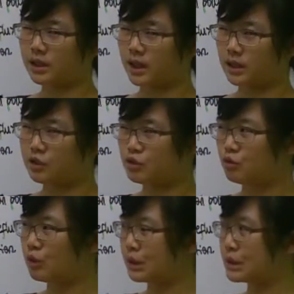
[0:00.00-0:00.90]
the
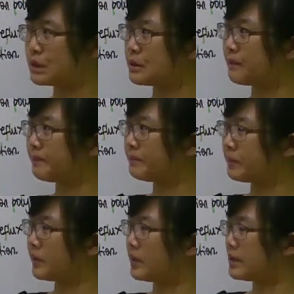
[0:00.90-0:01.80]
students
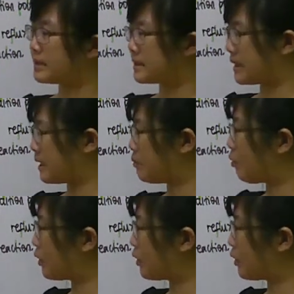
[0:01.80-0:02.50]
study more